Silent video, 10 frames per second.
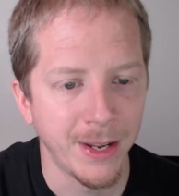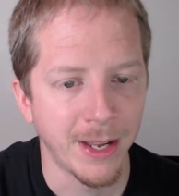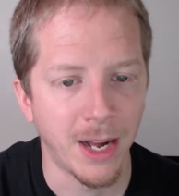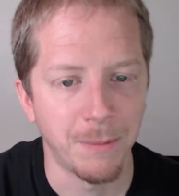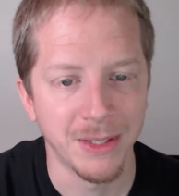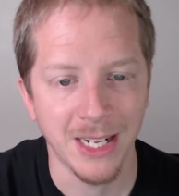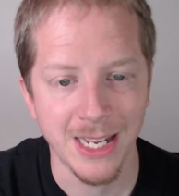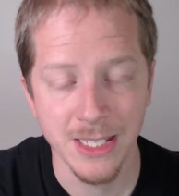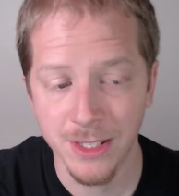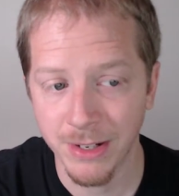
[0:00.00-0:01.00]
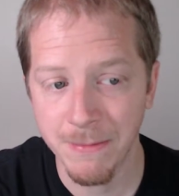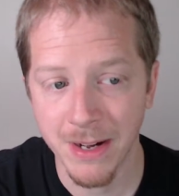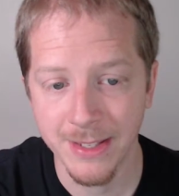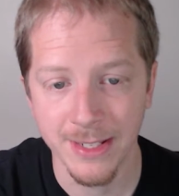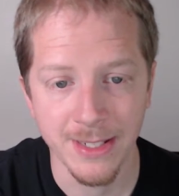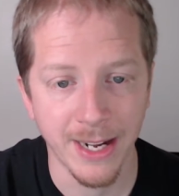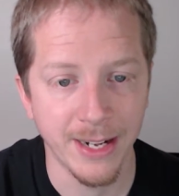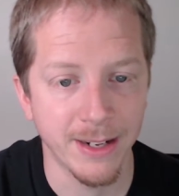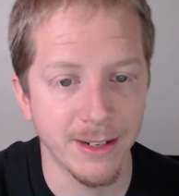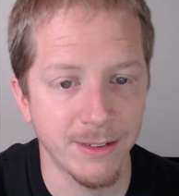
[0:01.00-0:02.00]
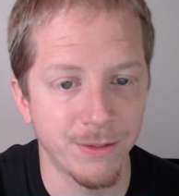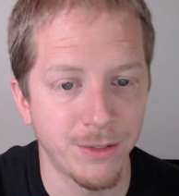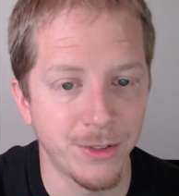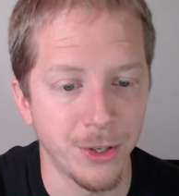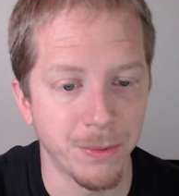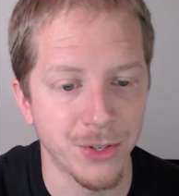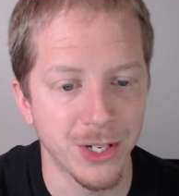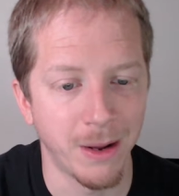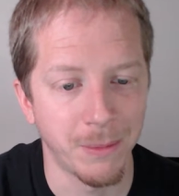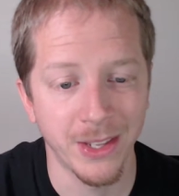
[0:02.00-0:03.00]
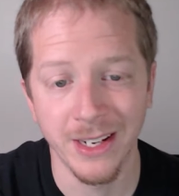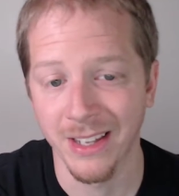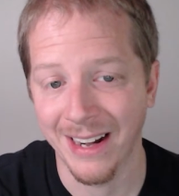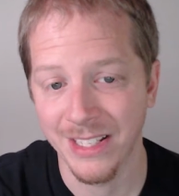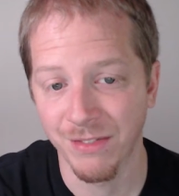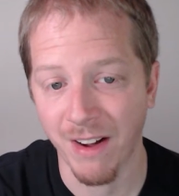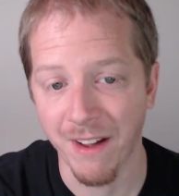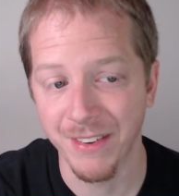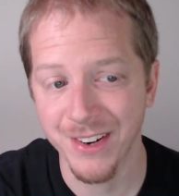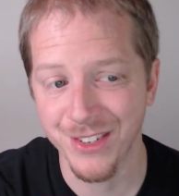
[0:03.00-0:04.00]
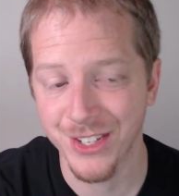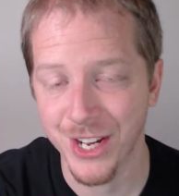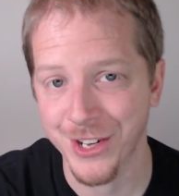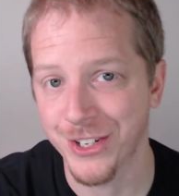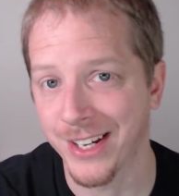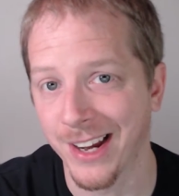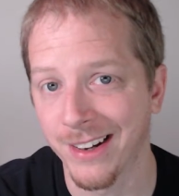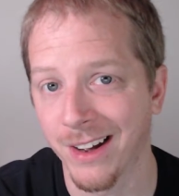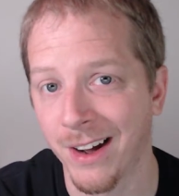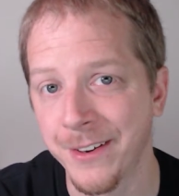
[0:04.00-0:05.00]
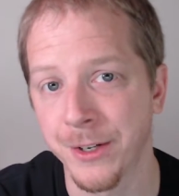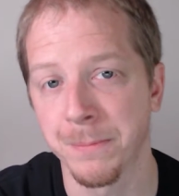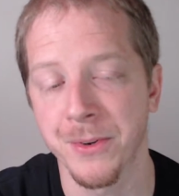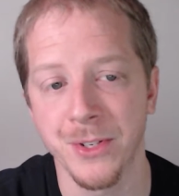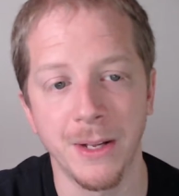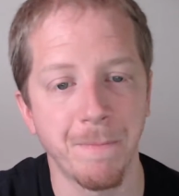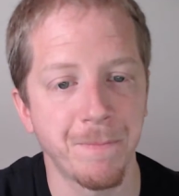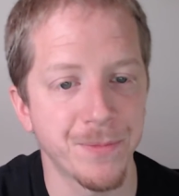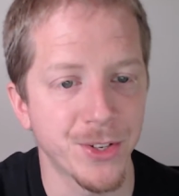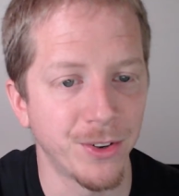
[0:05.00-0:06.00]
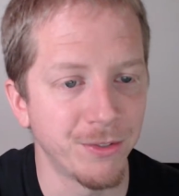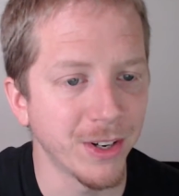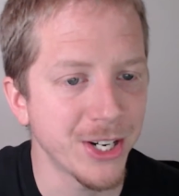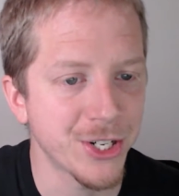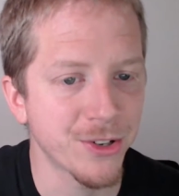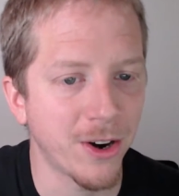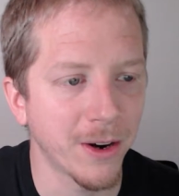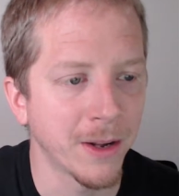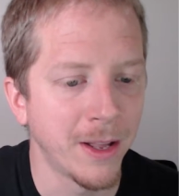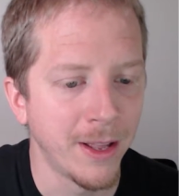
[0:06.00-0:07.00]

In the last 3 months, it's gained 2%, but then in the last 5 years, it's actually gained 100%. So very strong.